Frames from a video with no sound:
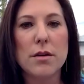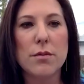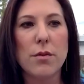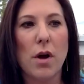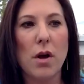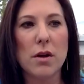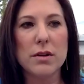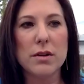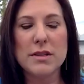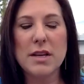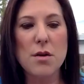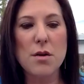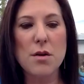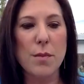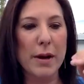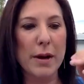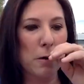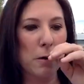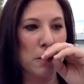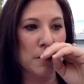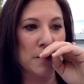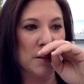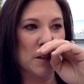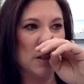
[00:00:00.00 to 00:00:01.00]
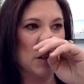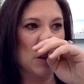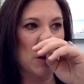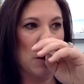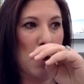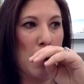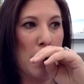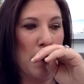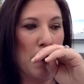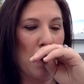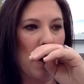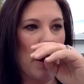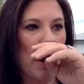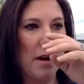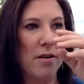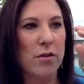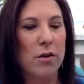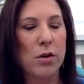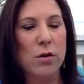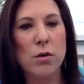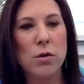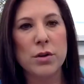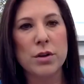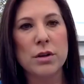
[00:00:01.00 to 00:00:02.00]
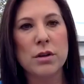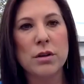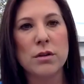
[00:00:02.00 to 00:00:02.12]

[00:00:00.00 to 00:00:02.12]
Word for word: I'll tell you my goals this year. I, I have a goal to